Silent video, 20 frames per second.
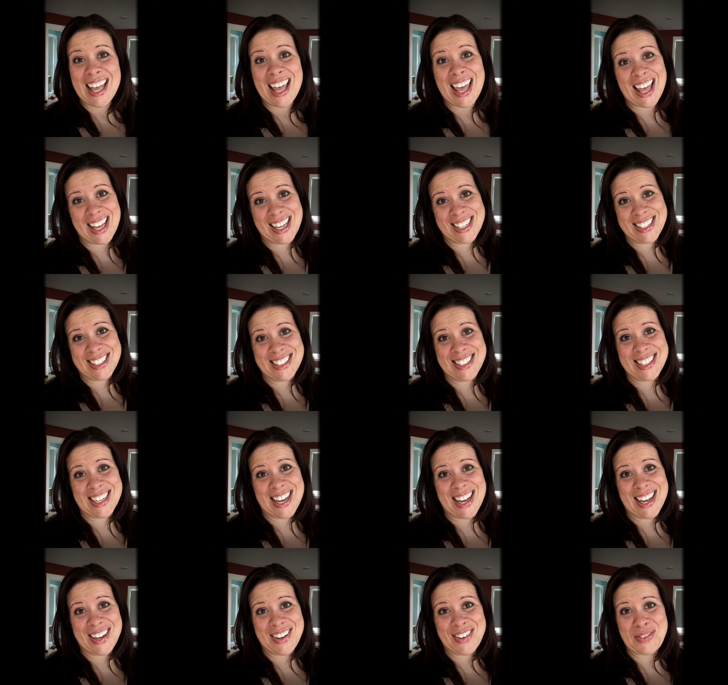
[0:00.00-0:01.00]
And
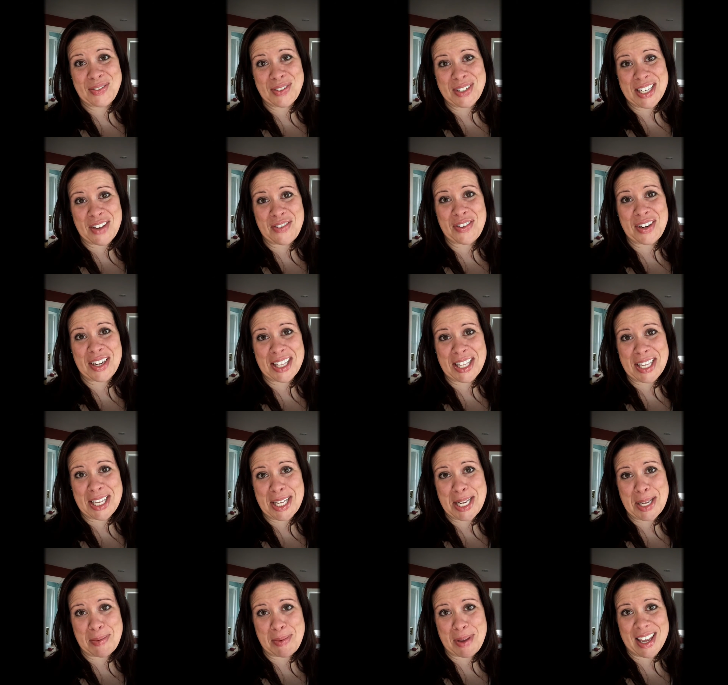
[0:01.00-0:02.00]
uh, we're definitely
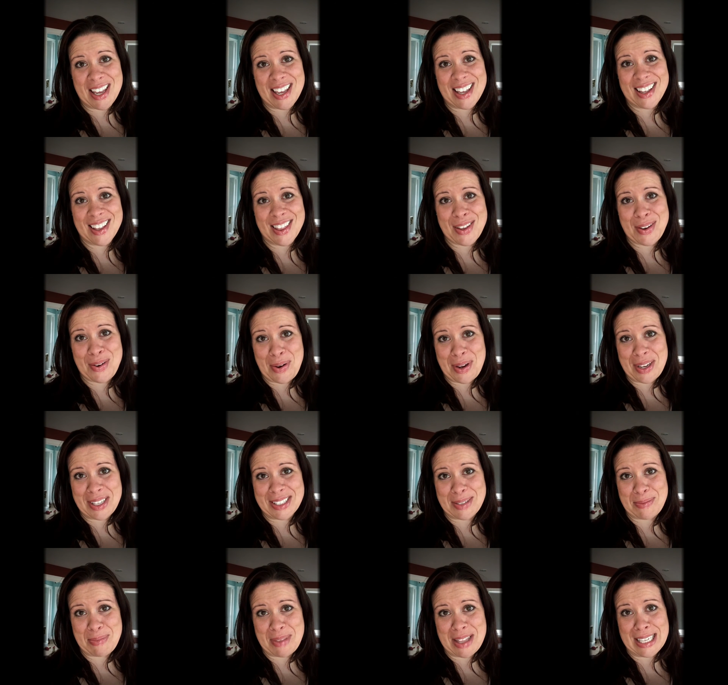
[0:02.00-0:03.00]
gonna be throwing
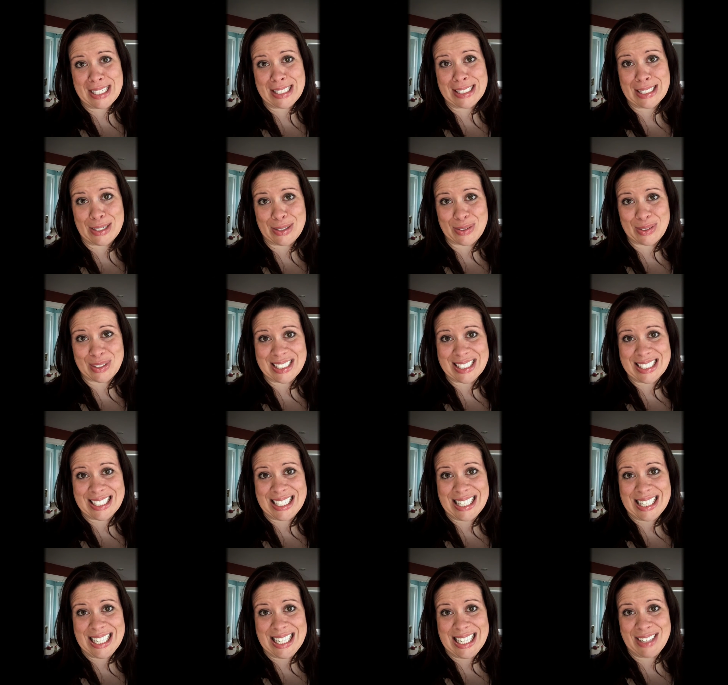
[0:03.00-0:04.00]
some things out
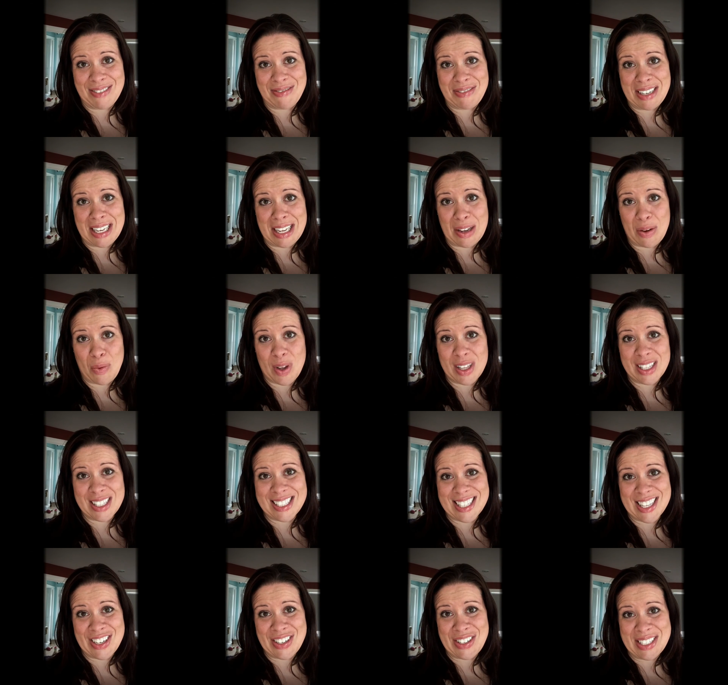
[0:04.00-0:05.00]
in the evening
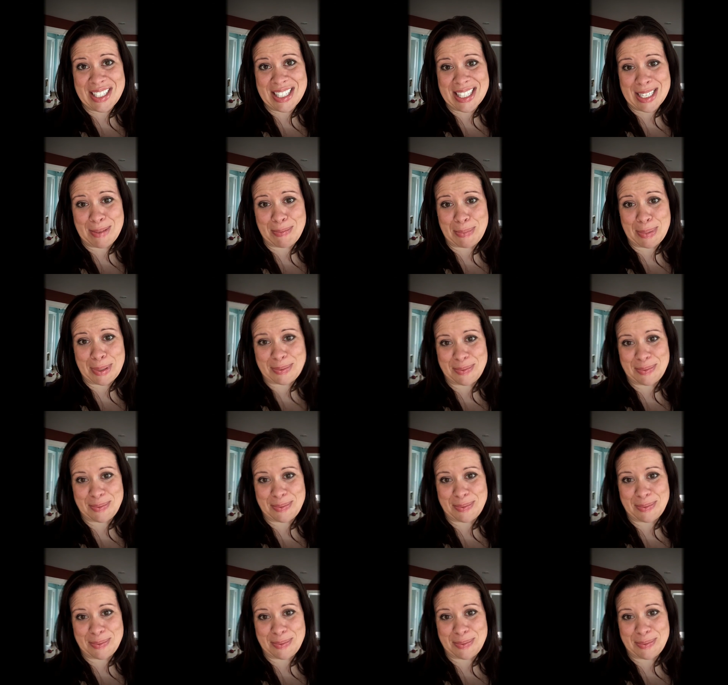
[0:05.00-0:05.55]
once they're asleep.